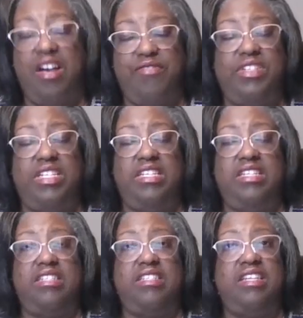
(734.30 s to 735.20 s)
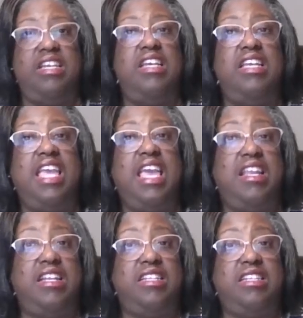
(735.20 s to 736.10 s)
confident
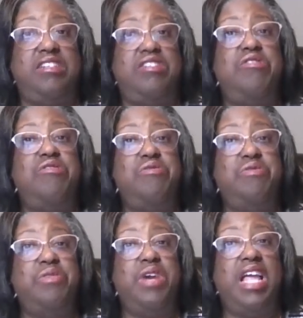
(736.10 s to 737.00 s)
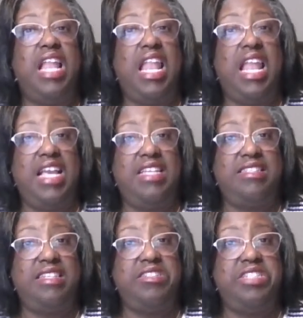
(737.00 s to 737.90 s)
candidate who
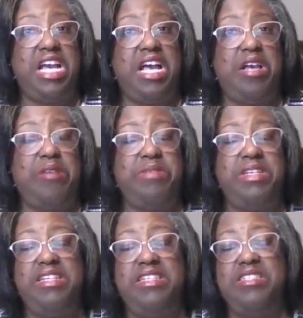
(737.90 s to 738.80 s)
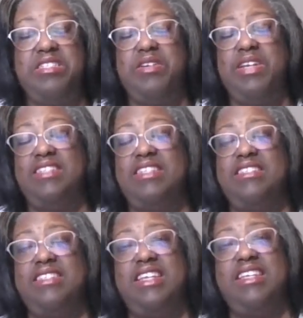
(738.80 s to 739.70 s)
lands their job. So as
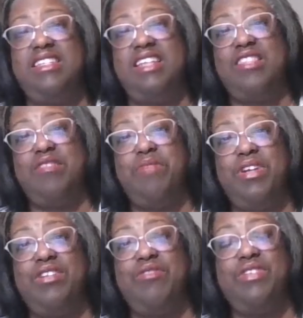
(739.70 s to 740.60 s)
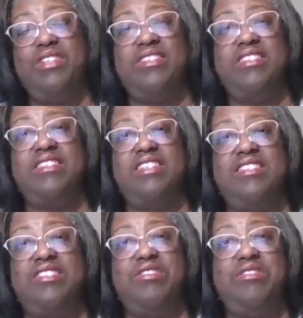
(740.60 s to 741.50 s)
I said, nothing but career
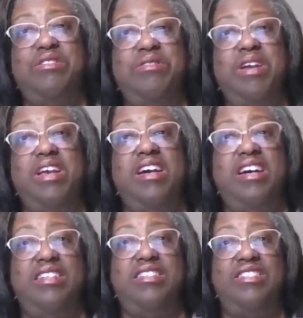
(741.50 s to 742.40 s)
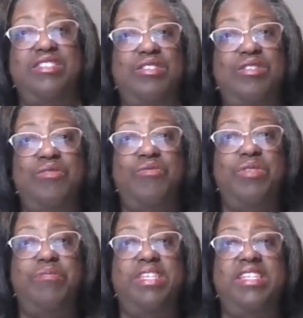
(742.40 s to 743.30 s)
success to you until
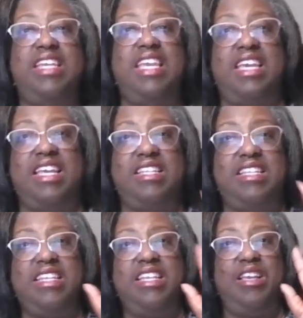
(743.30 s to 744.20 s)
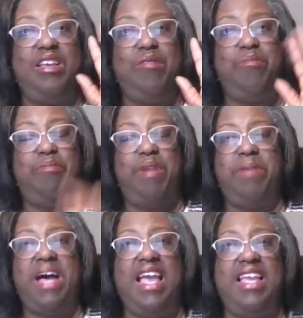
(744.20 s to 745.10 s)
we meet again.
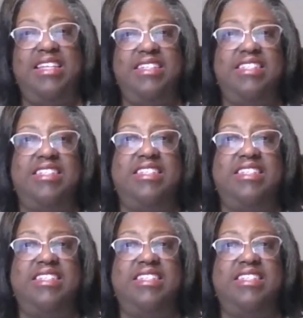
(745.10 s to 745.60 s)
Bye-bye.